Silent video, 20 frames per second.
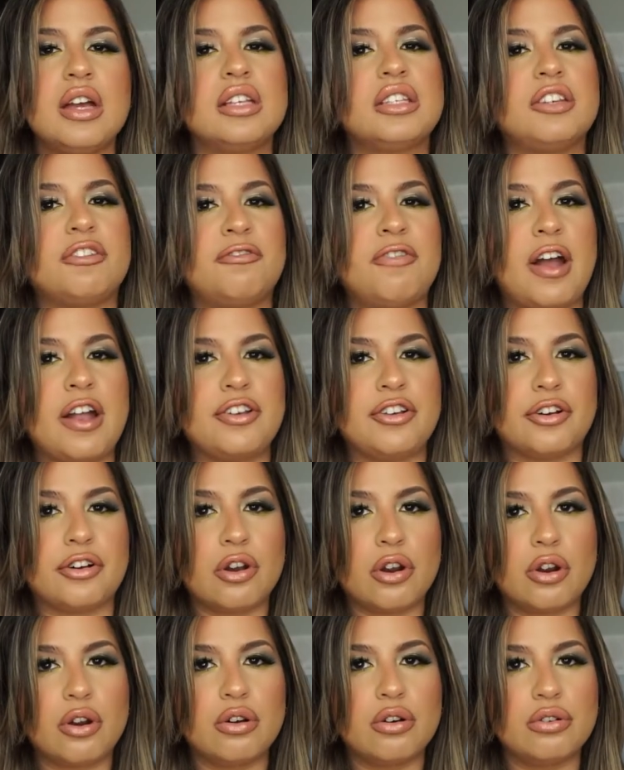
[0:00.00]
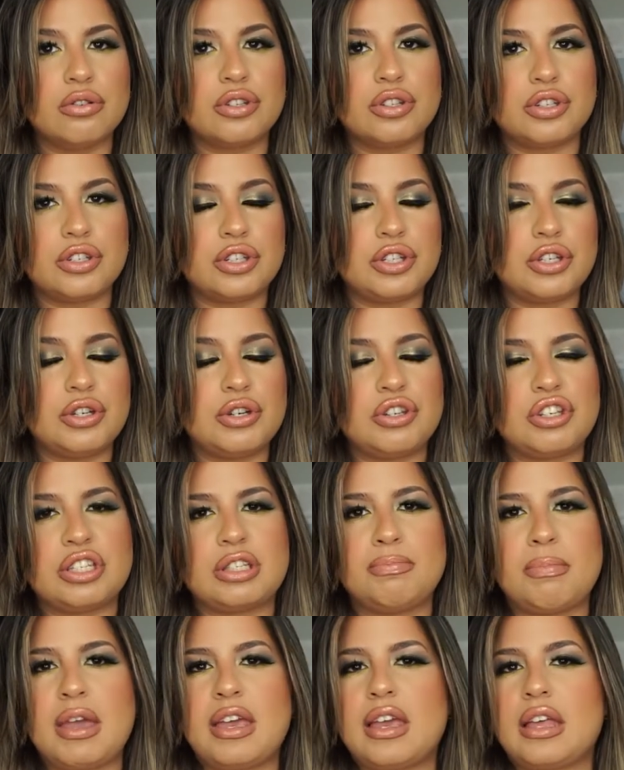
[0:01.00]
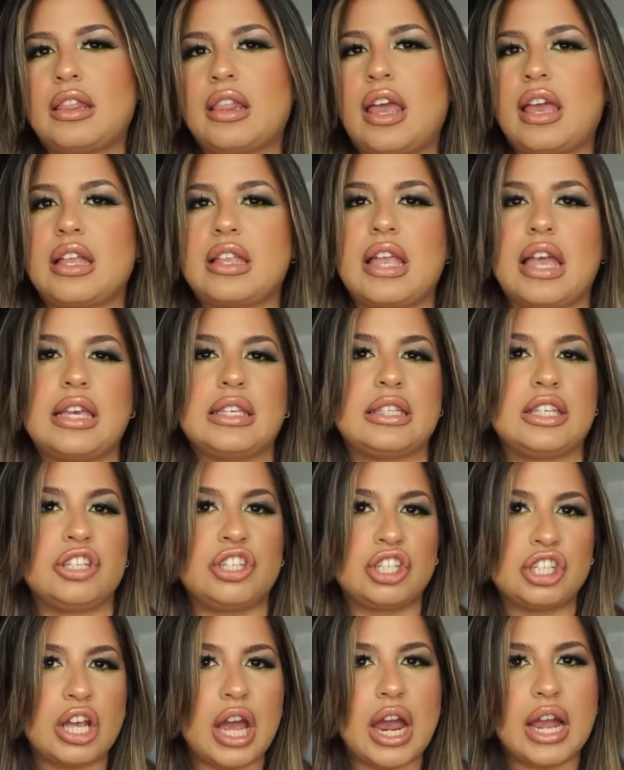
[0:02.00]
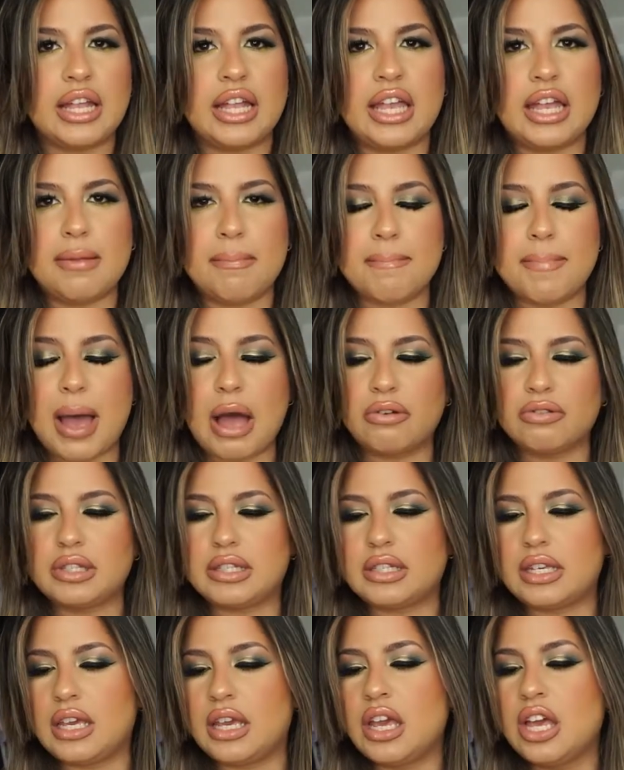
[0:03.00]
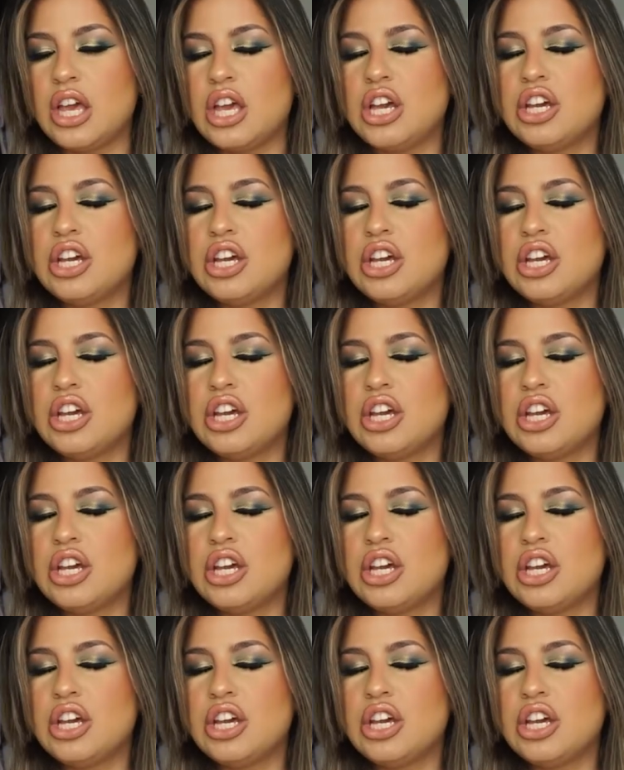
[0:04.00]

define your curls too, just make it like nice and shiny and bouncy.